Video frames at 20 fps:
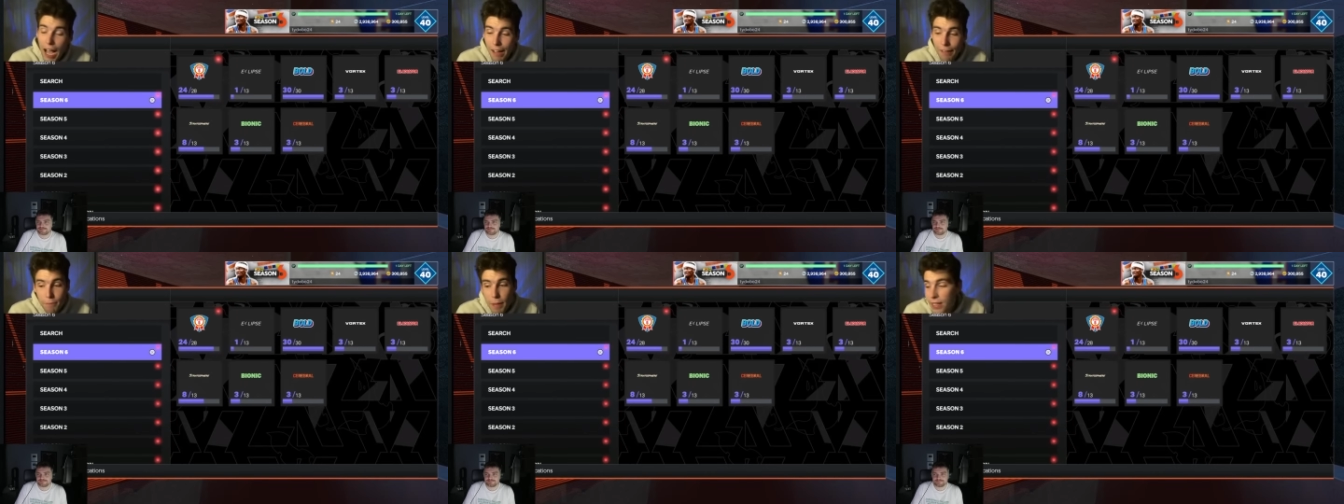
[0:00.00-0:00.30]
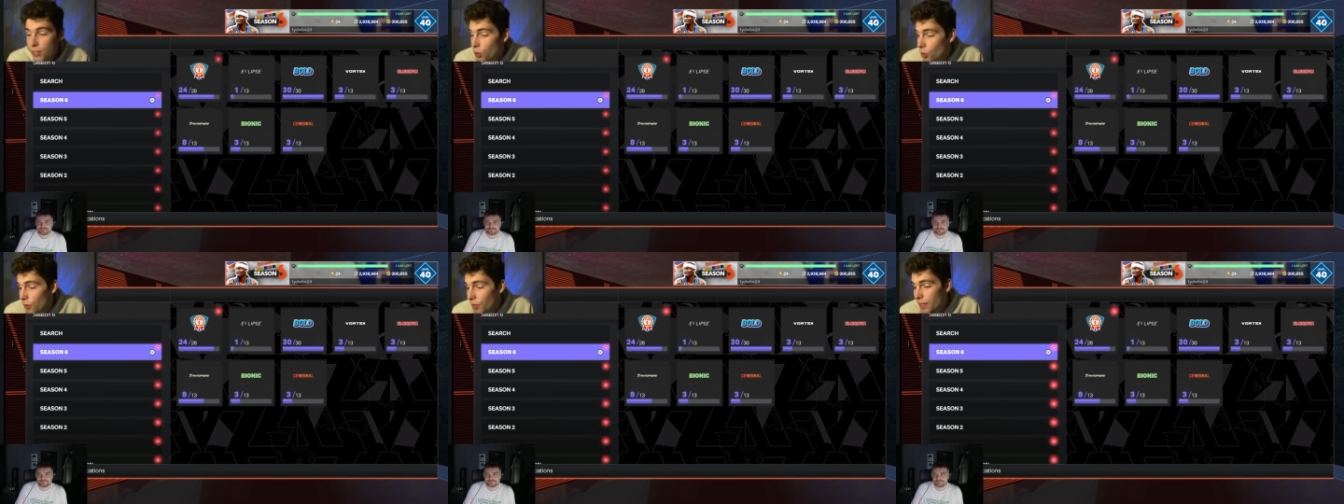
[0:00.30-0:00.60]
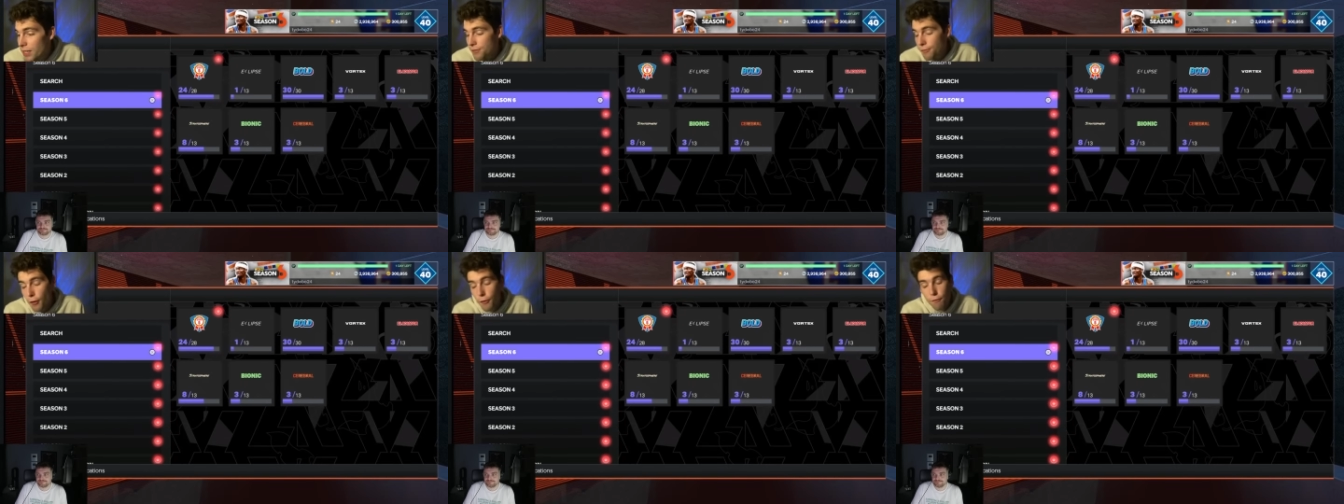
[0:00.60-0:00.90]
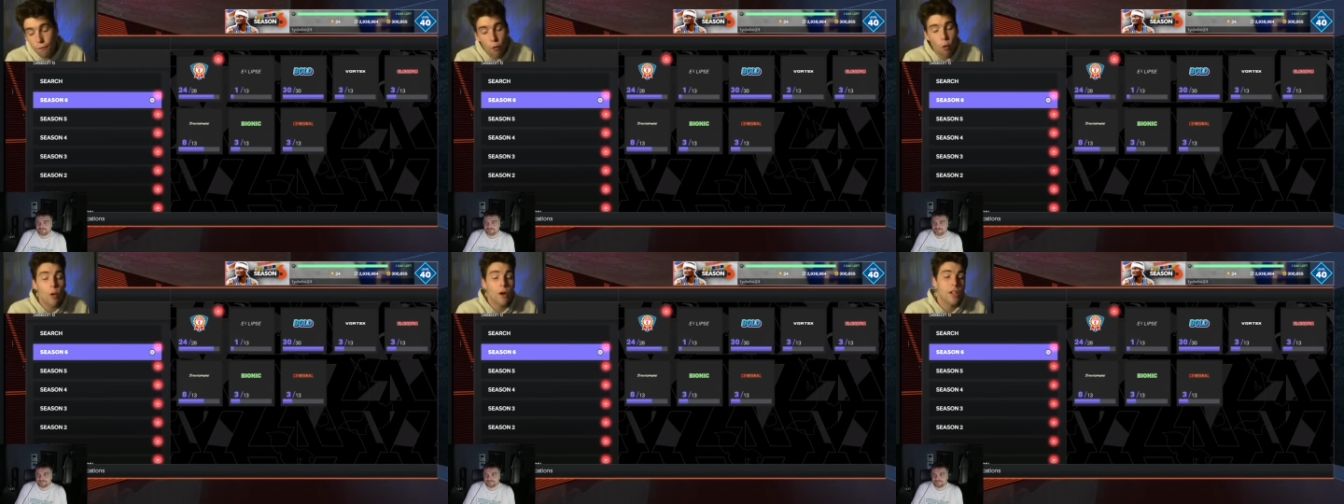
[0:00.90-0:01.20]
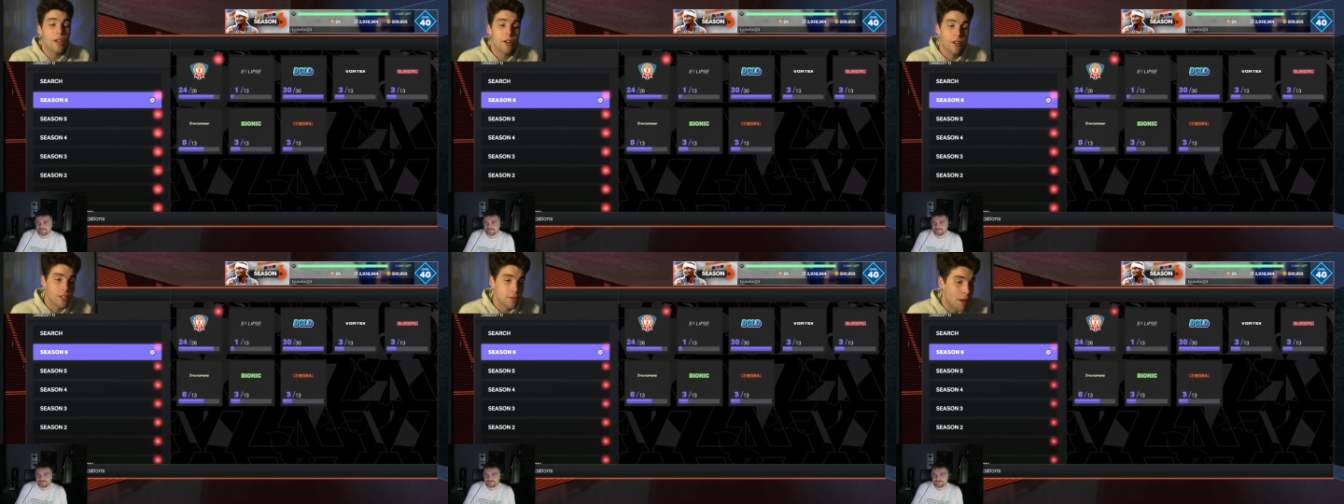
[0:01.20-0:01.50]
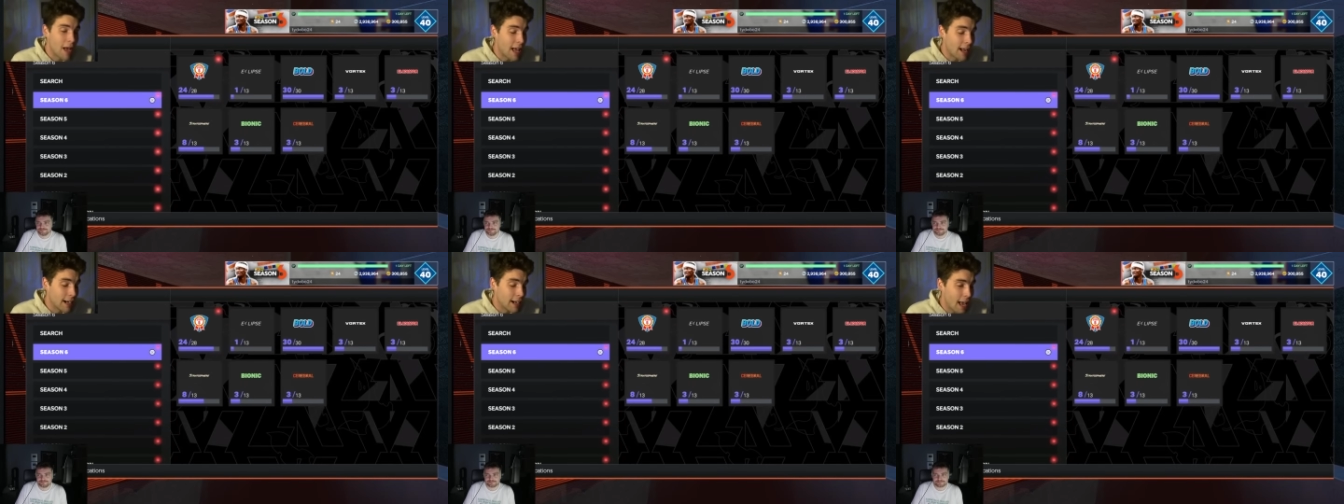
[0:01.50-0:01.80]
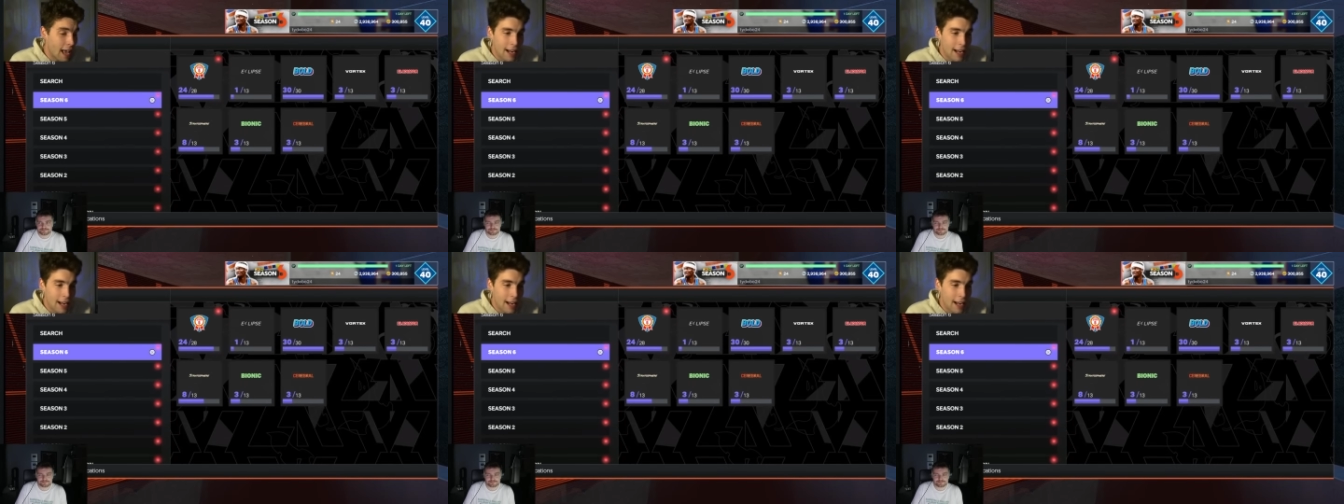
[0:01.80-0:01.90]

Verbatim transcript: I've been doing this for four years, man,